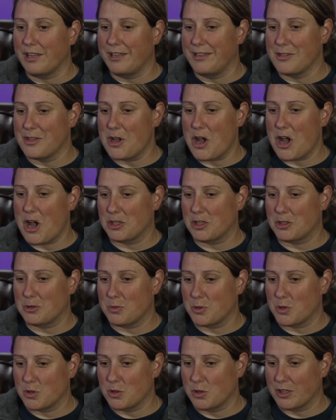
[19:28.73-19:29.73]
in the
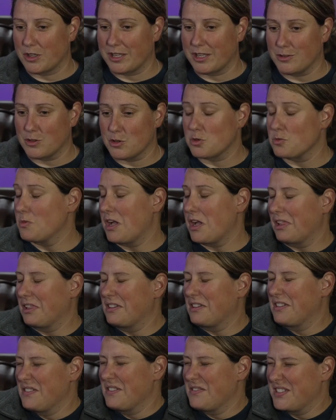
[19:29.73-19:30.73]
hospital can smell
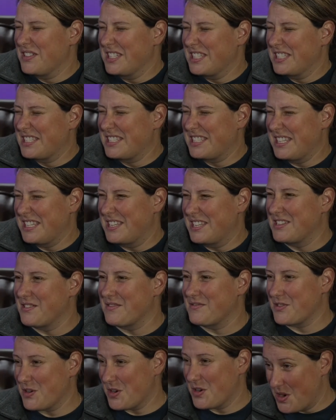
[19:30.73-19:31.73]
if it's
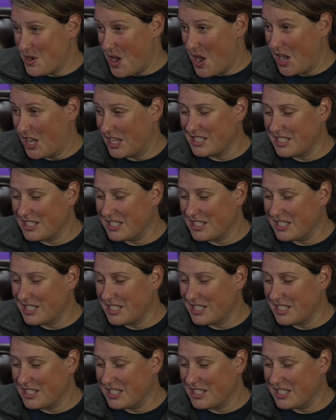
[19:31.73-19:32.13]
C-dif or not.